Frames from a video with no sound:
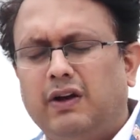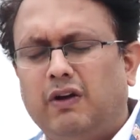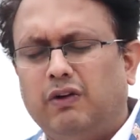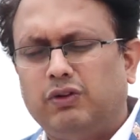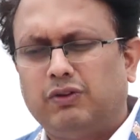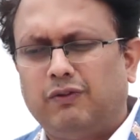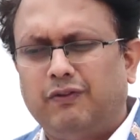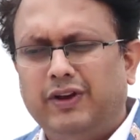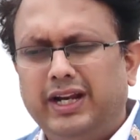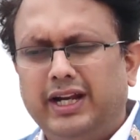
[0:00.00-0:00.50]

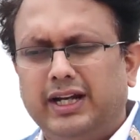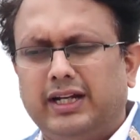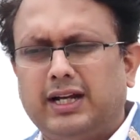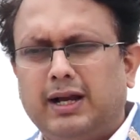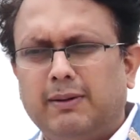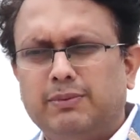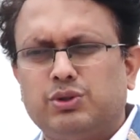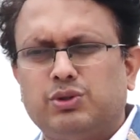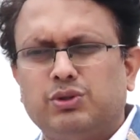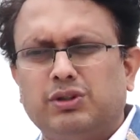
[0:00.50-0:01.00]
Now, when it
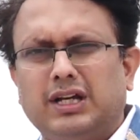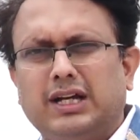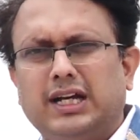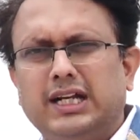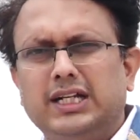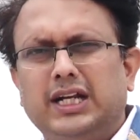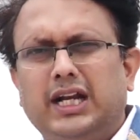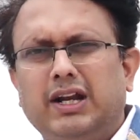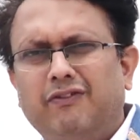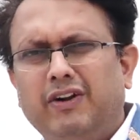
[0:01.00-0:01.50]
comes to the
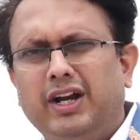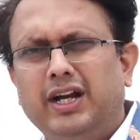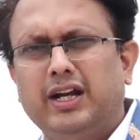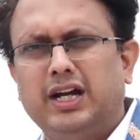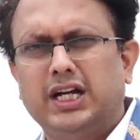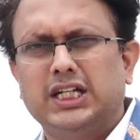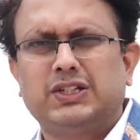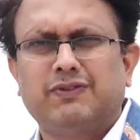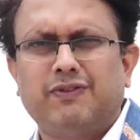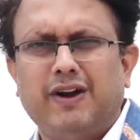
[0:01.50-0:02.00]
wind
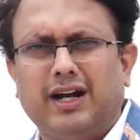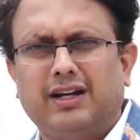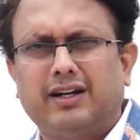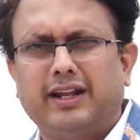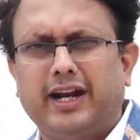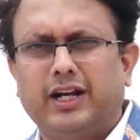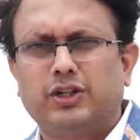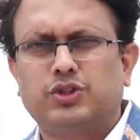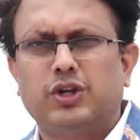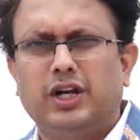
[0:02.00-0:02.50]
gust
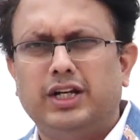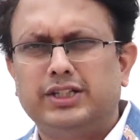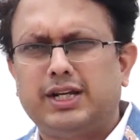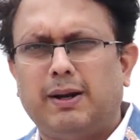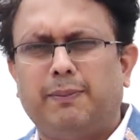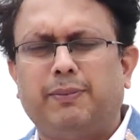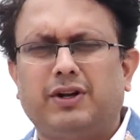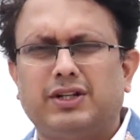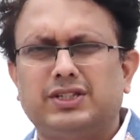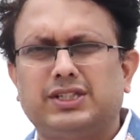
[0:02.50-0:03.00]
factor, actually
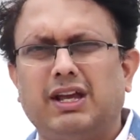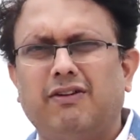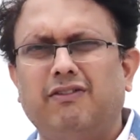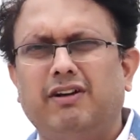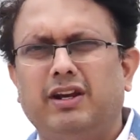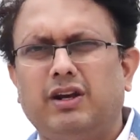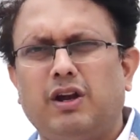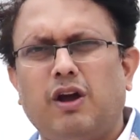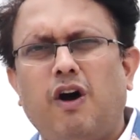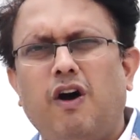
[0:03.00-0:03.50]
chapter
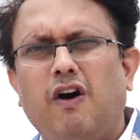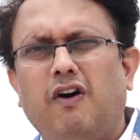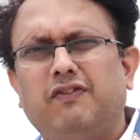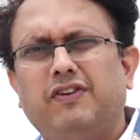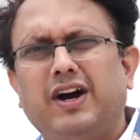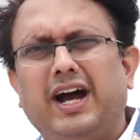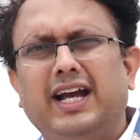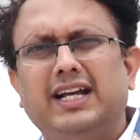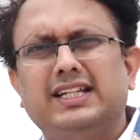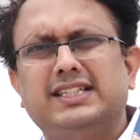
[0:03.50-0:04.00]
7 of
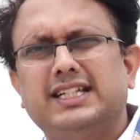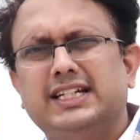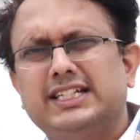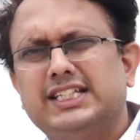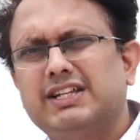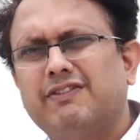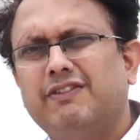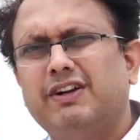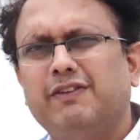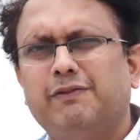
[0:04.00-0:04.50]
IS
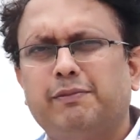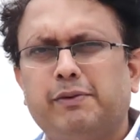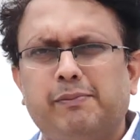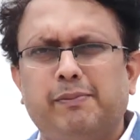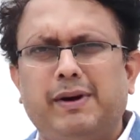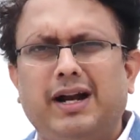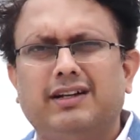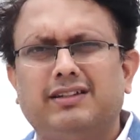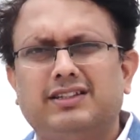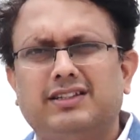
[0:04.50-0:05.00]
874
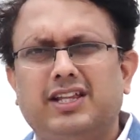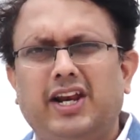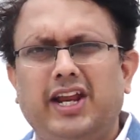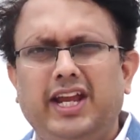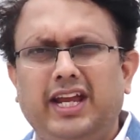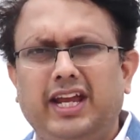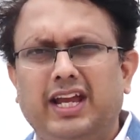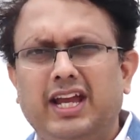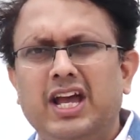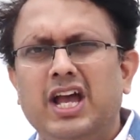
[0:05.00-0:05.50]
part
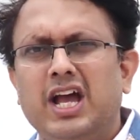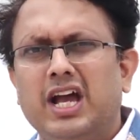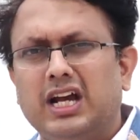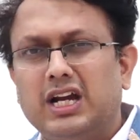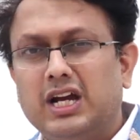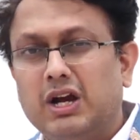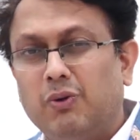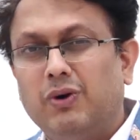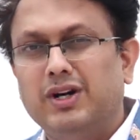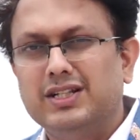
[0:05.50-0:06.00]
3
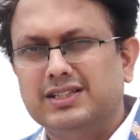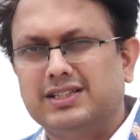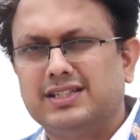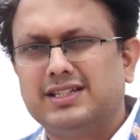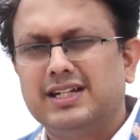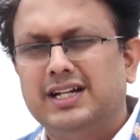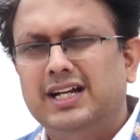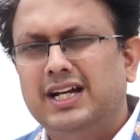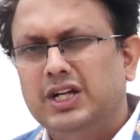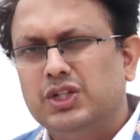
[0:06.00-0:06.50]

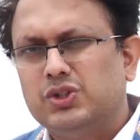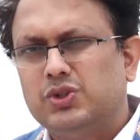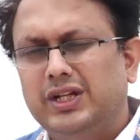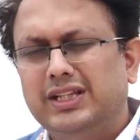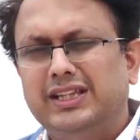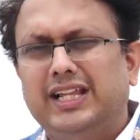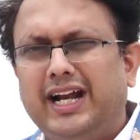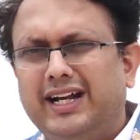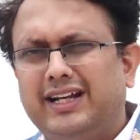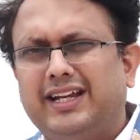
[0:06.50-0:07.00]
governs. So
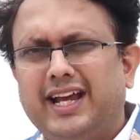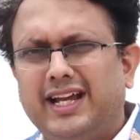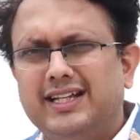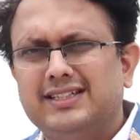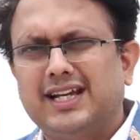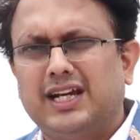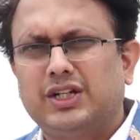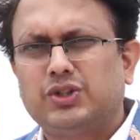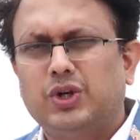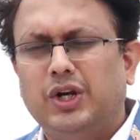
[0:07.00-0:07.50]
in that
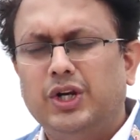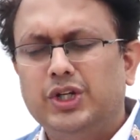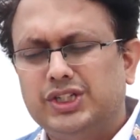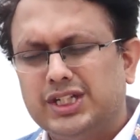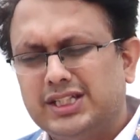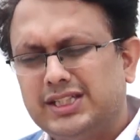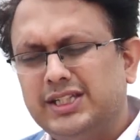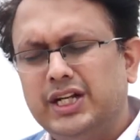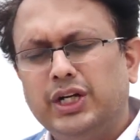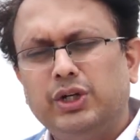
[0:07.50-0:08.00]
case actually you
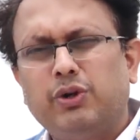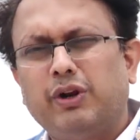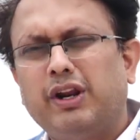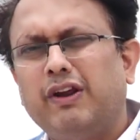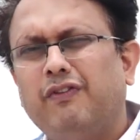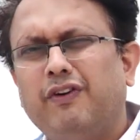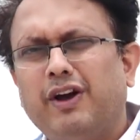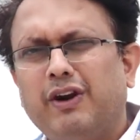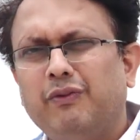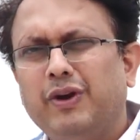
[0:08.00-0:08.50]
just need to
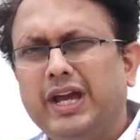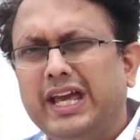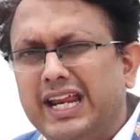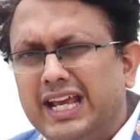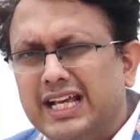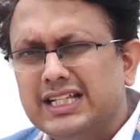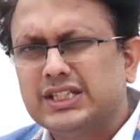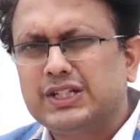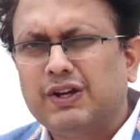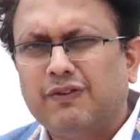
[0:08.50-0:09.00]
refer
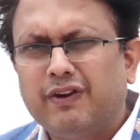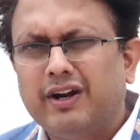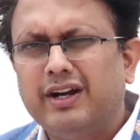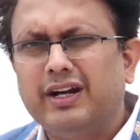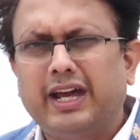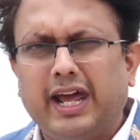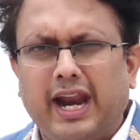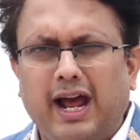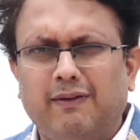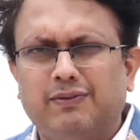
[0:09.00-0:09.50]
various
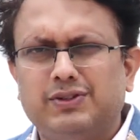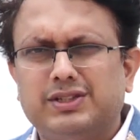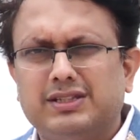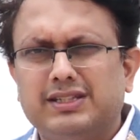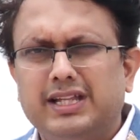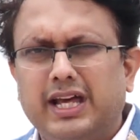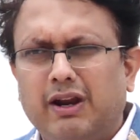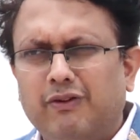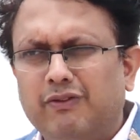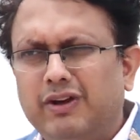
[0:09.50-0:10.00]
different graphs.
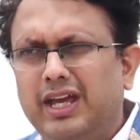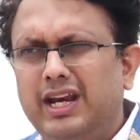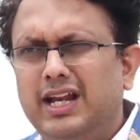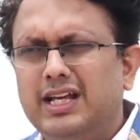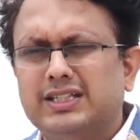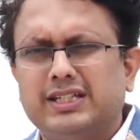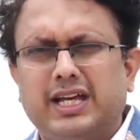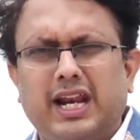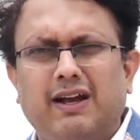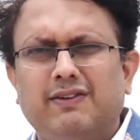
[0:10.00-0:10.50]
There are
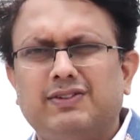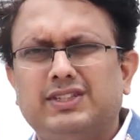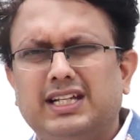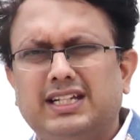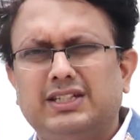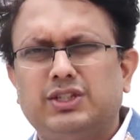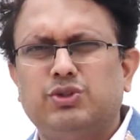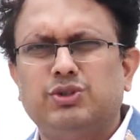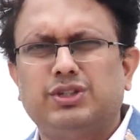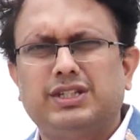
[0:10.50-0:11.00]
various graphs,
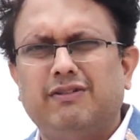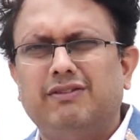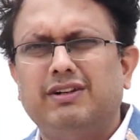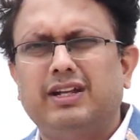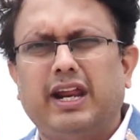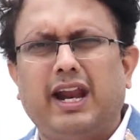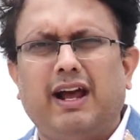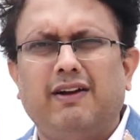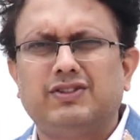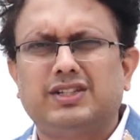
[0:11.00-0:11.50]
6 to
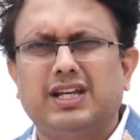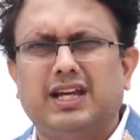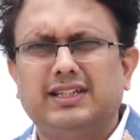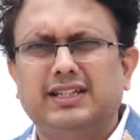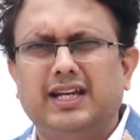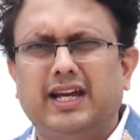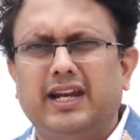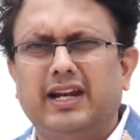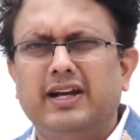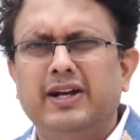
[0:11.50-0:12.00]
7 graphs are
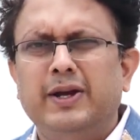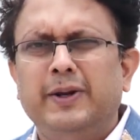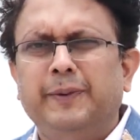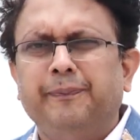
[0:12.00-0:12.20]
there.